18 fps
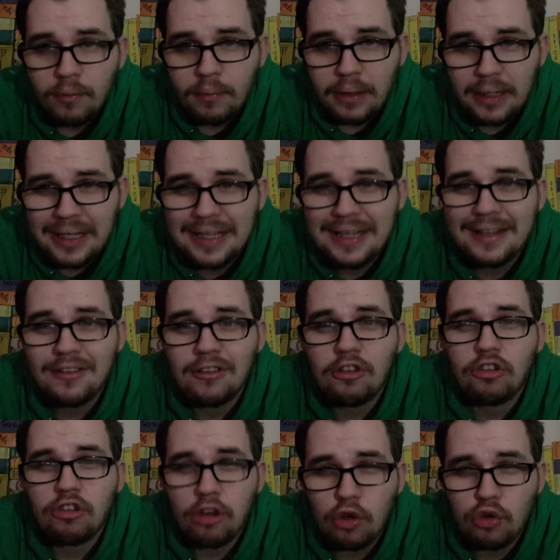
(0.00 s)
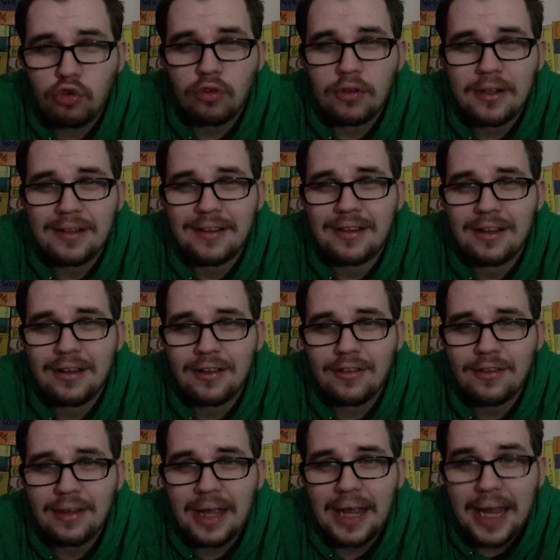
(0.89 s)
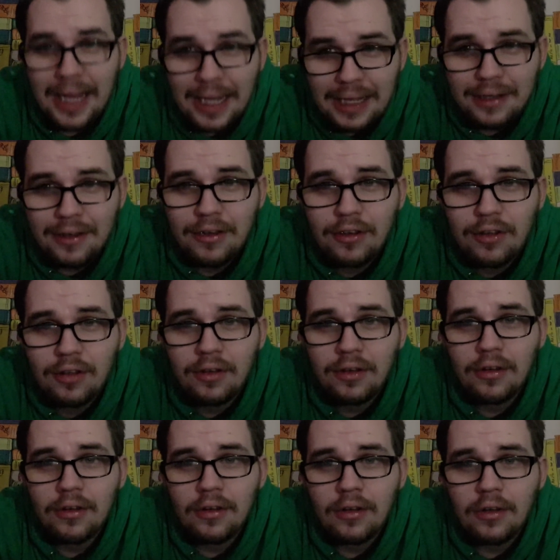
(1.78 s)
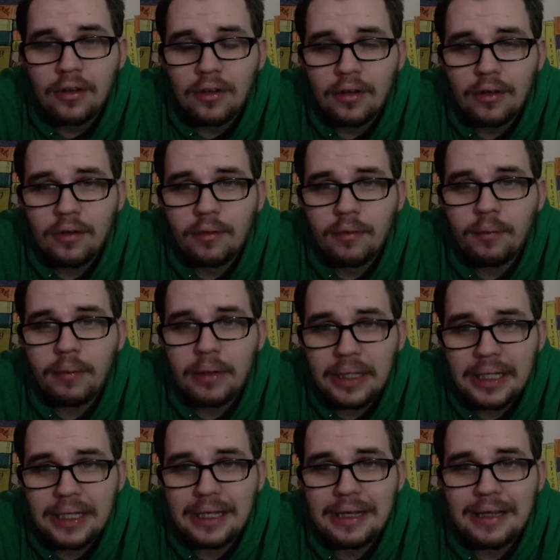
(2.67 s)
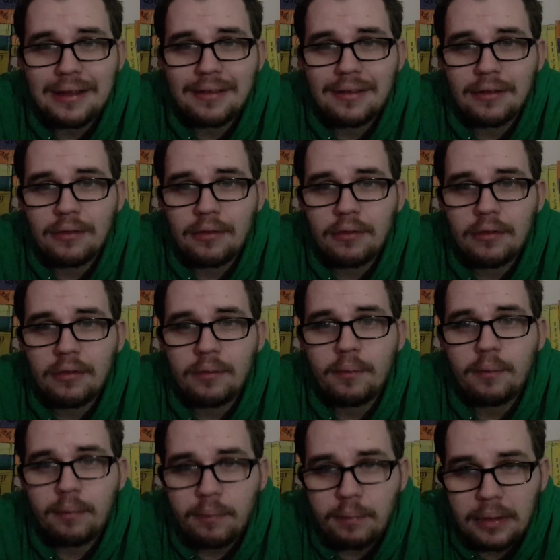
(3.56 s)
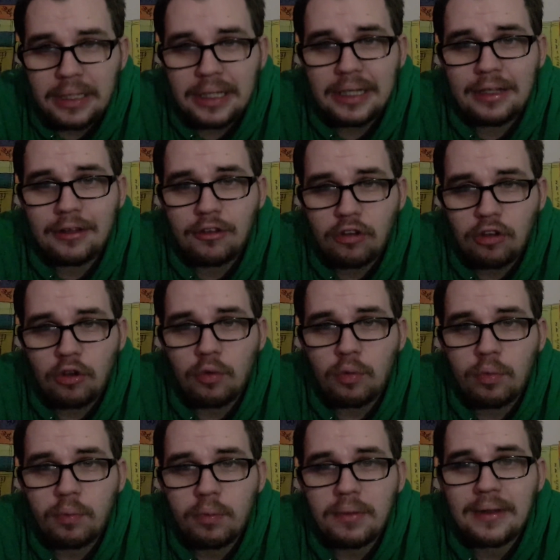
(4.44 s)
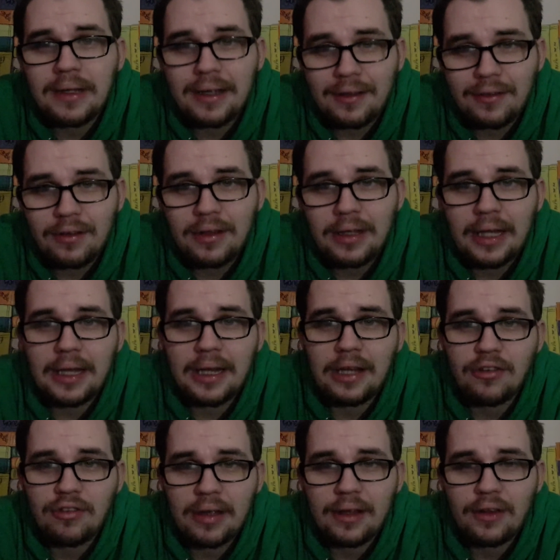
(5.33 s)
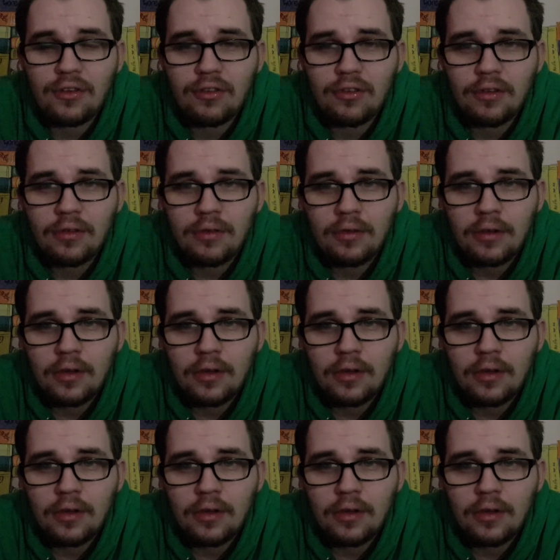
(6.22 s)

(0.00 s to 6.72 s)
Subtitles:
please social distance, and please, please do protect the NHS.